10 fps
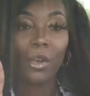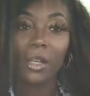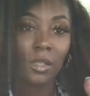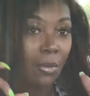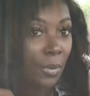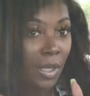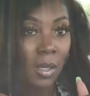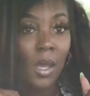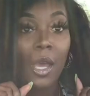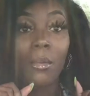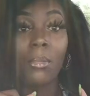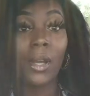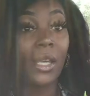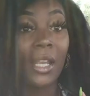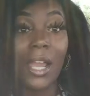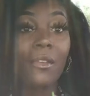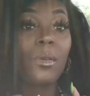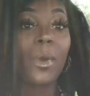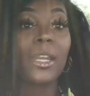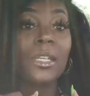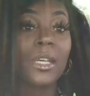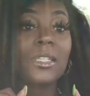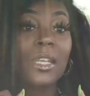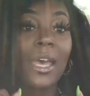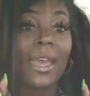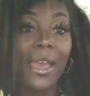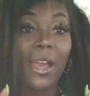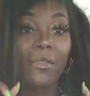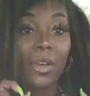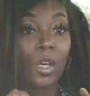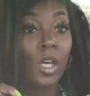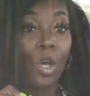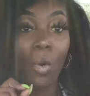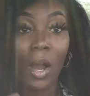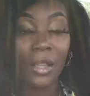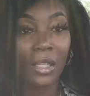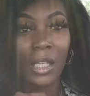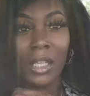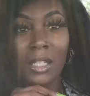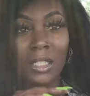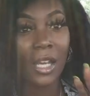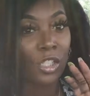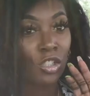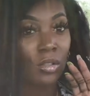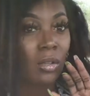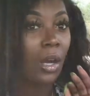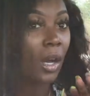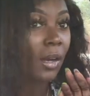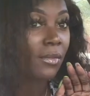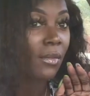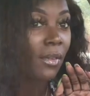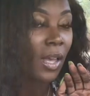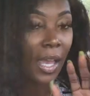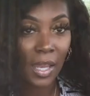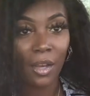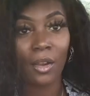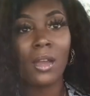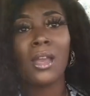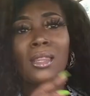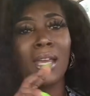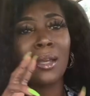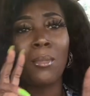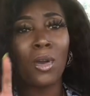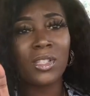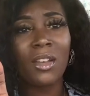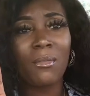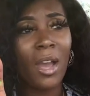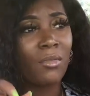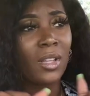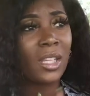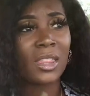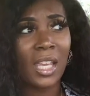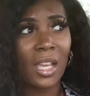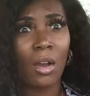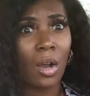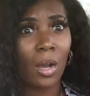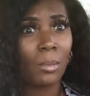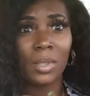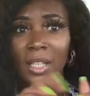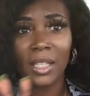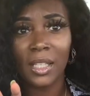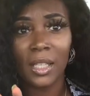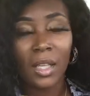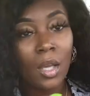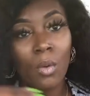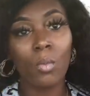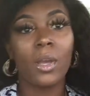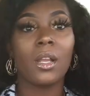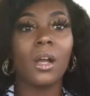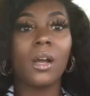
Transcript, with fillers: trying to compete. But everybody does not have a good quality and texture of hair. Like, most of them I really think are blended with